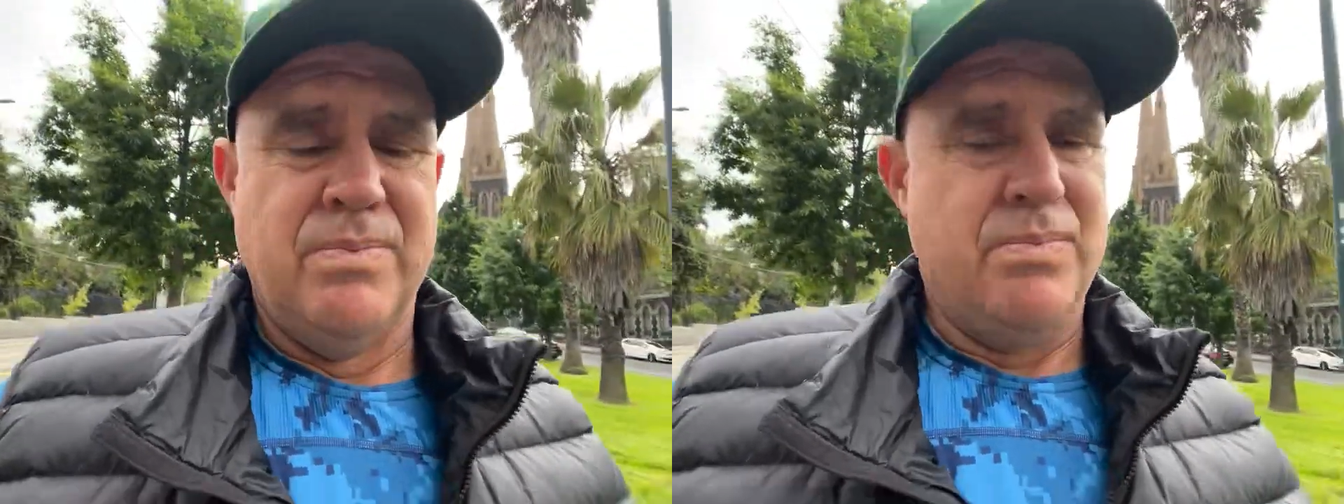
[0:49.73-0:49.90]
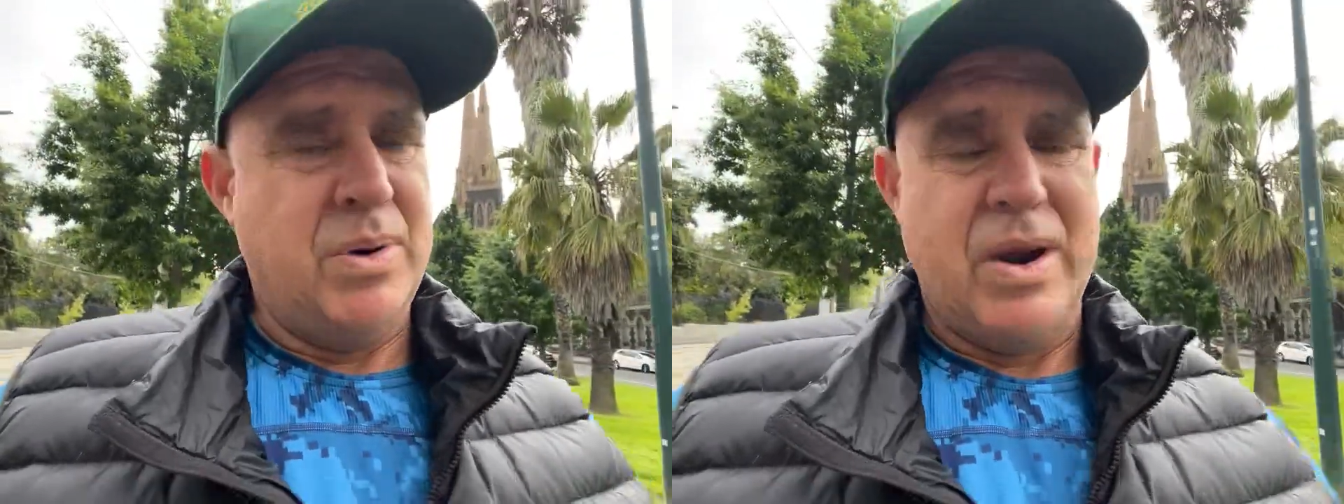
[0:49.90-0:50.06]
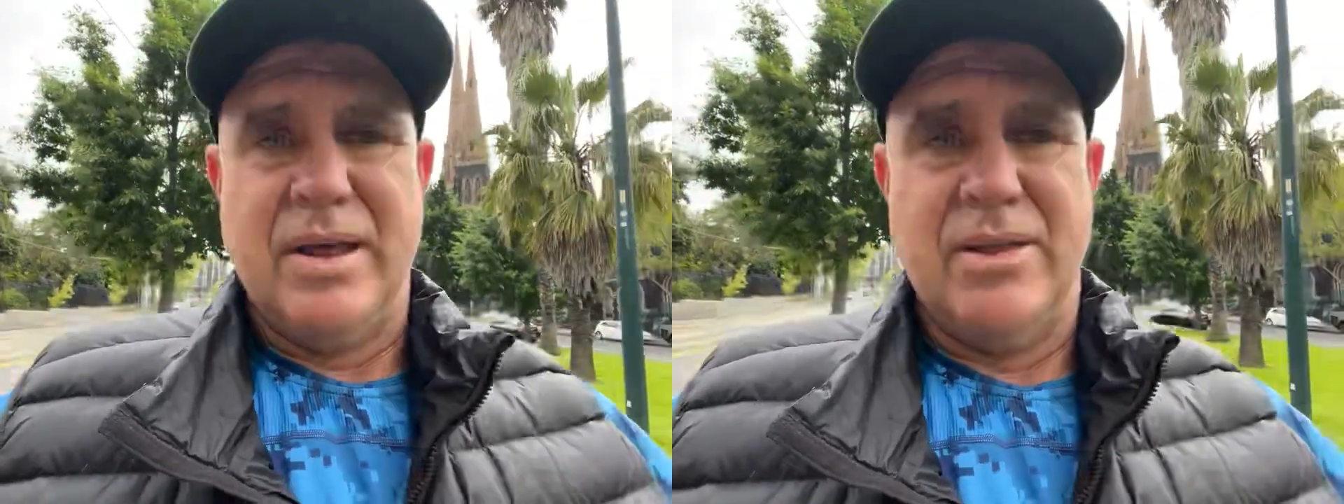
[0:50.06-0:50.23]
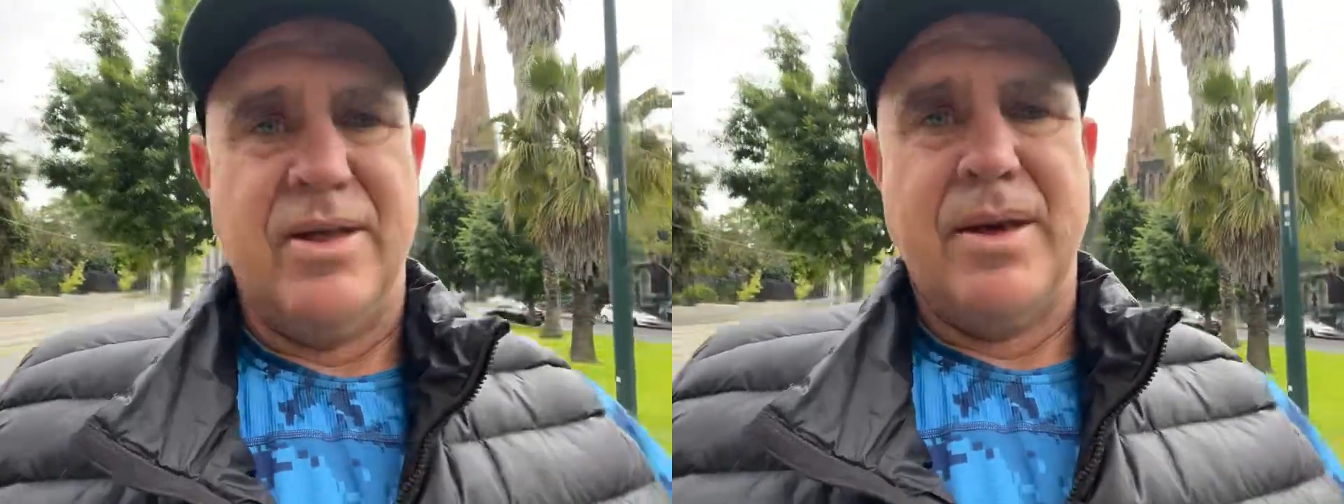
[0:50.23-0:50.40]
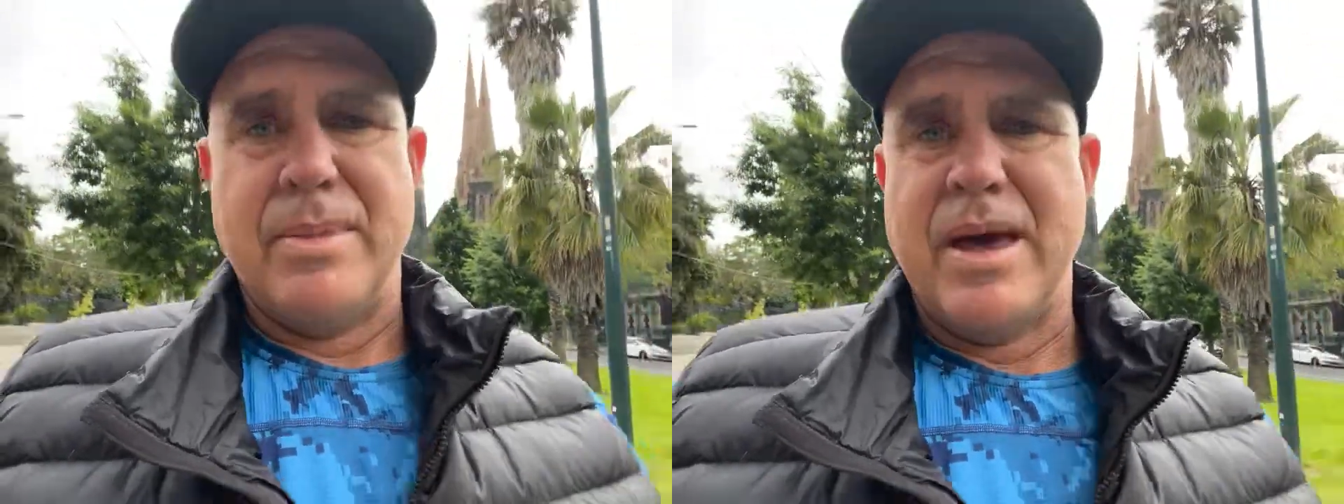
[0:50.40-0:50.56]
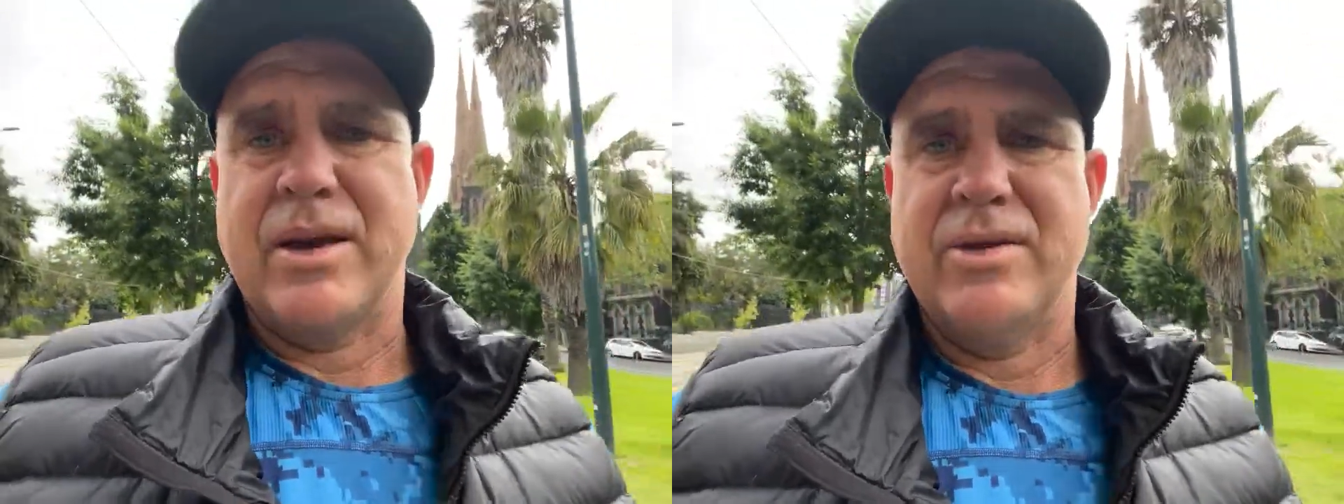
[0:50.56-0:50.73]
brilliant thing,
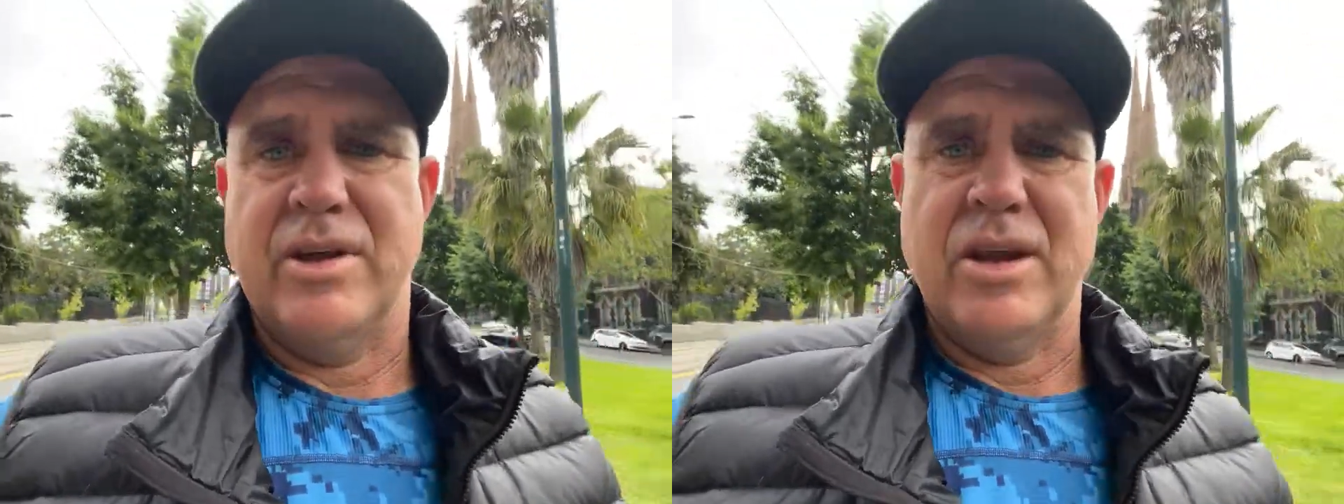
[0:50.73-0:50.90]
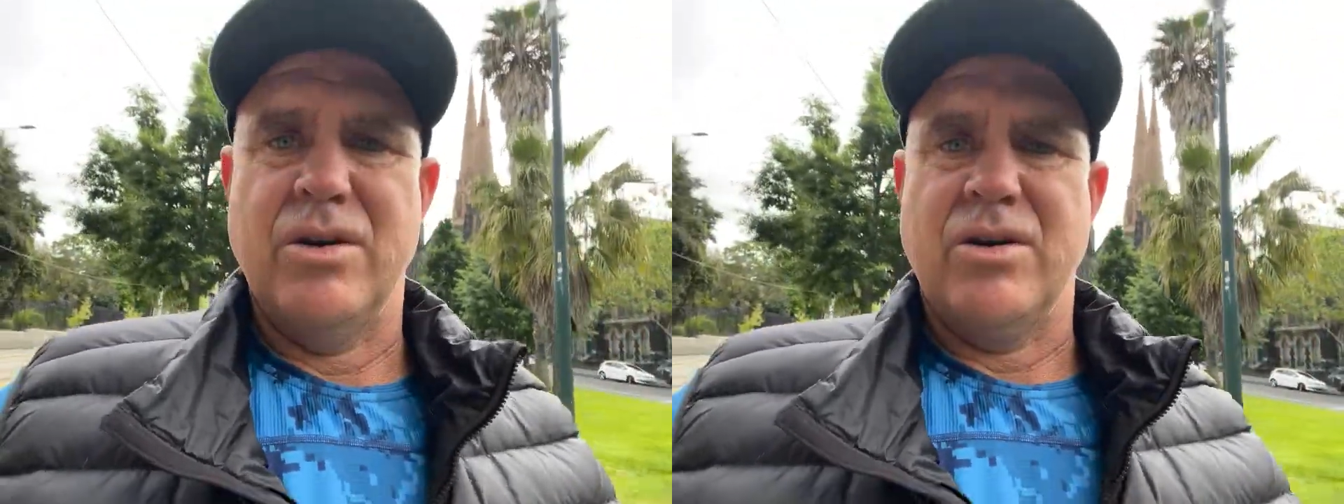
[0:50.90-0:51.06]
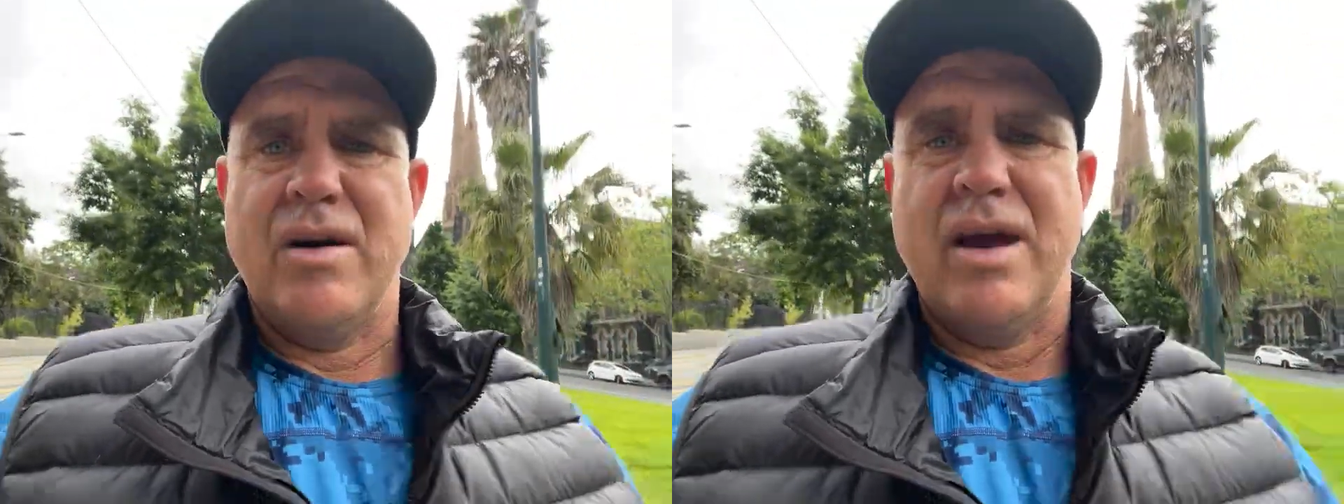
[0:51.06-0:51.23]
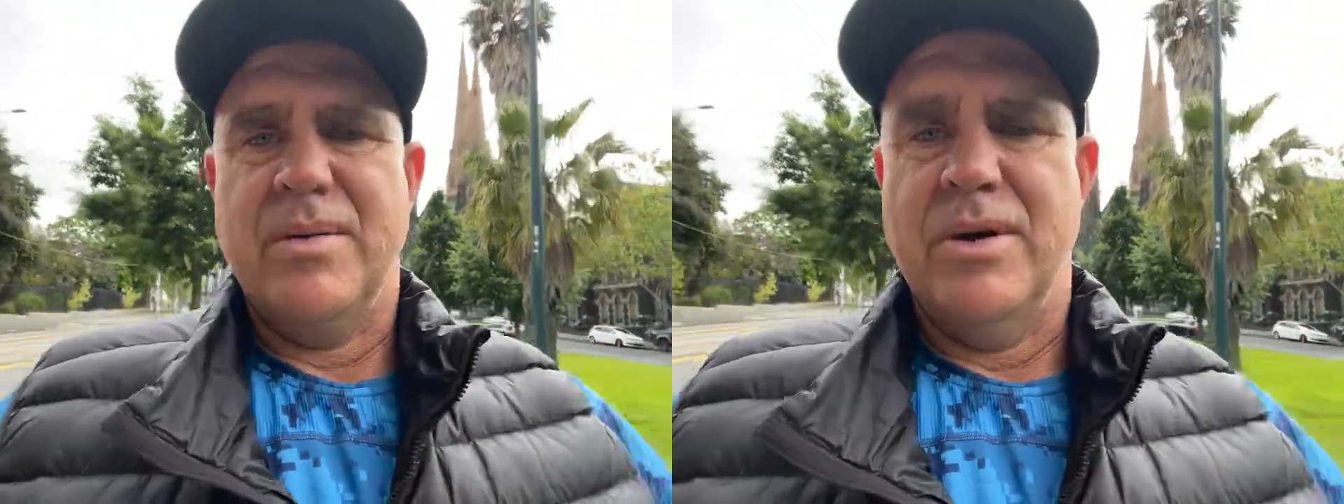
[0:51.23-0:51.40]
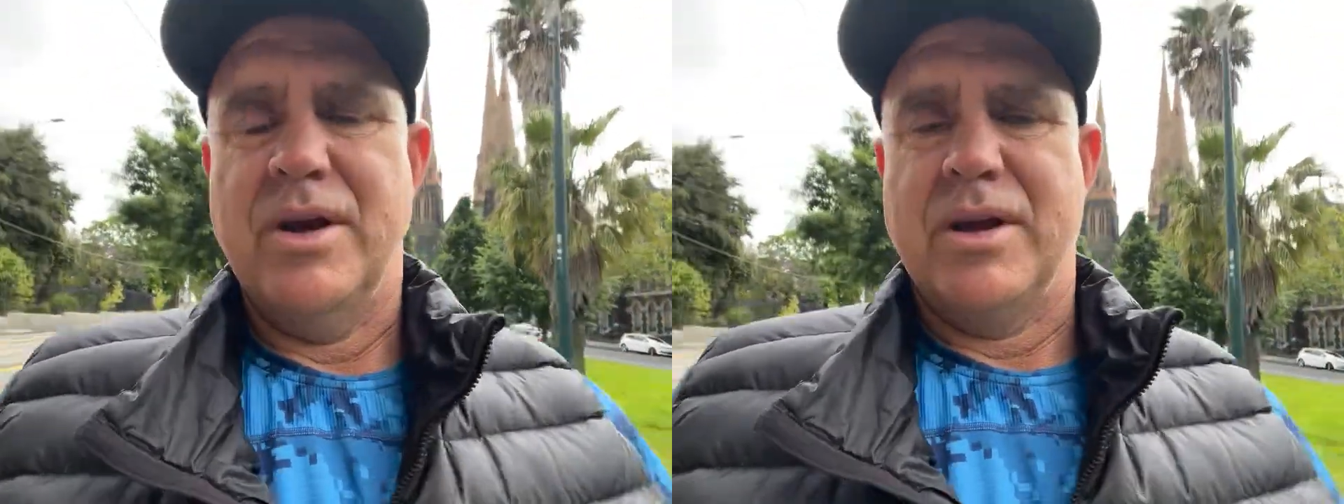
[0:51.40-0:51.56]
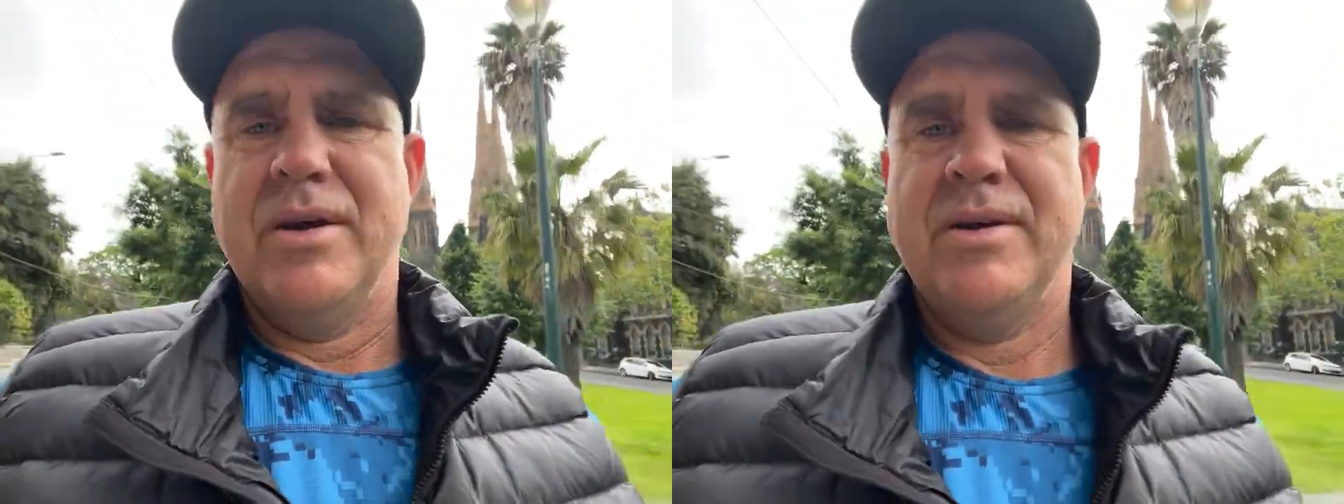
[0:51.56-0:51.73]
mate, because they do great work.